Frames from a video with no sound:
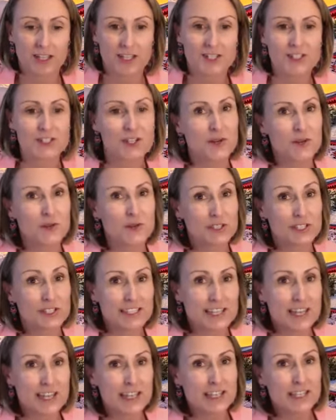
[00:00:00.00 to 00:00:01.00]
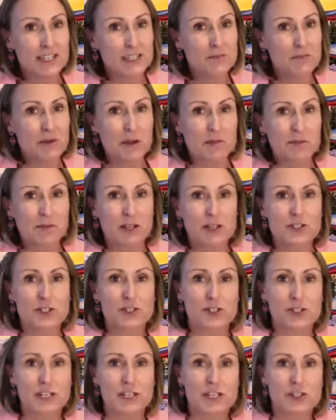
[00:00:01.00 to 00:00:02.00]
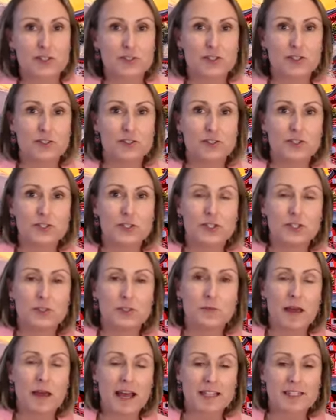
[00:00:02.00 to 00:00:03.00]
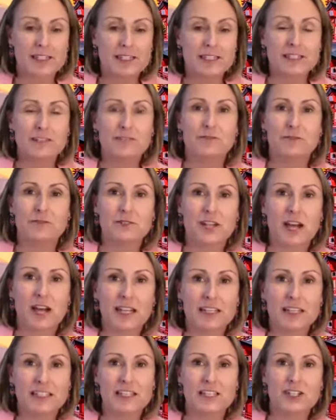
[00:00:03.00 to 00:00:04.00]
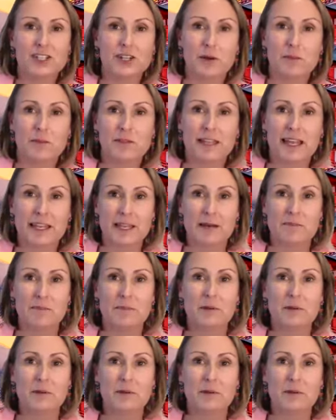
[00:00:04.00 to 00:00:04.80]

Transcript: So today it's my pleasure to introduce to you Patsy from Tiny Tea Shop Nannup.